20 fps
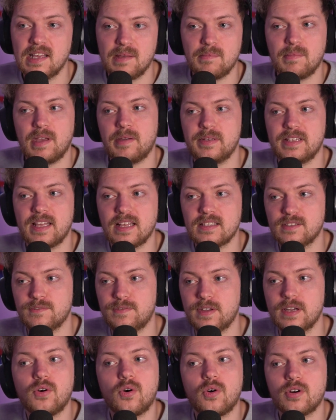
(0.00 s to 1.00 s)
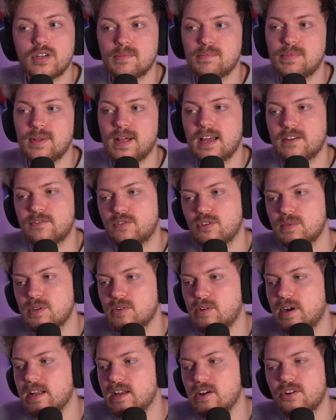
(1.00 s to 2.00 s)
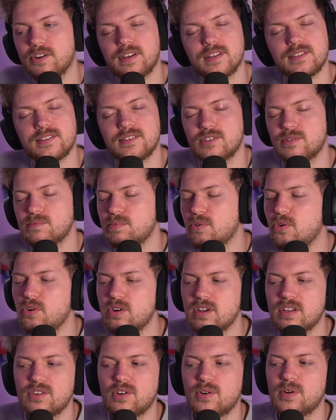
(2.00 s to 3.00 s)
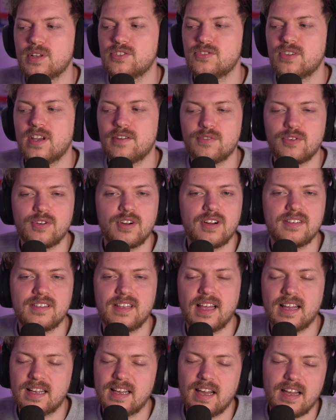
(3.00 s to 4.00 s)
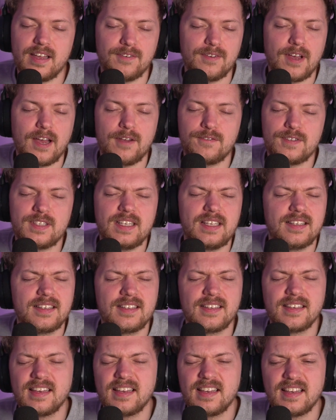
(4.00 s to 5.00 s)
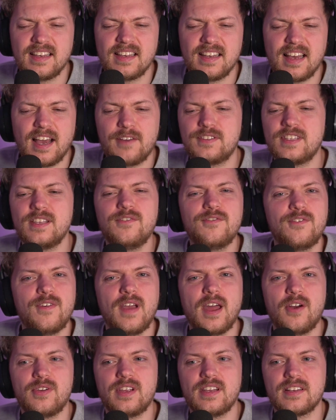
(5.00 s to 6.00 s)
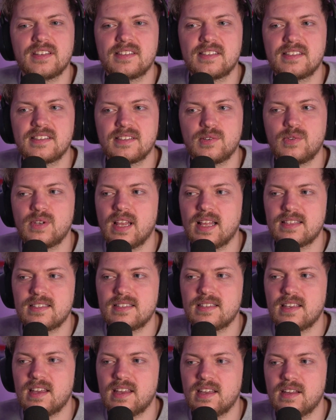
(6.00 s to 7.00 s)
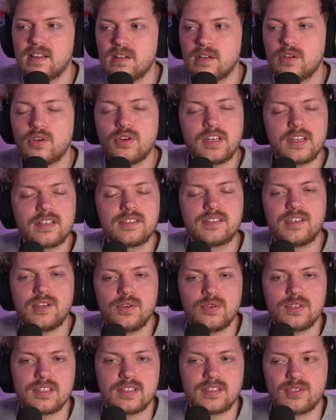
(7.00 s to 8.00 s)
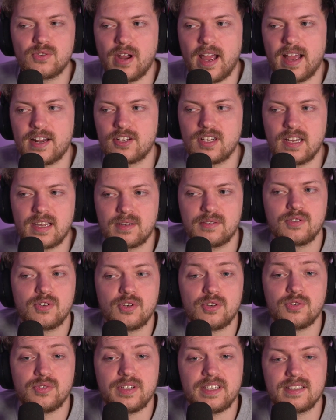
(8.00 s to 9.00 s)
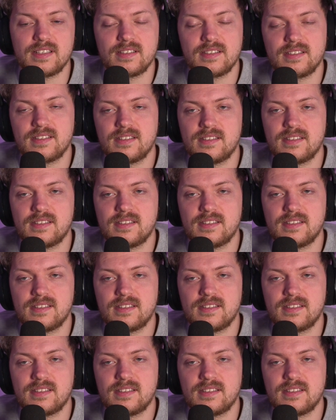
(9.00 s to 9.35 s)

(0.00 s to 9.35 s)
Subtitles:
maybe that's the thing, or the platform you're running on doesn't support it or whatsoever. Like I've seen various, let's say, good excuses or actually like good reasons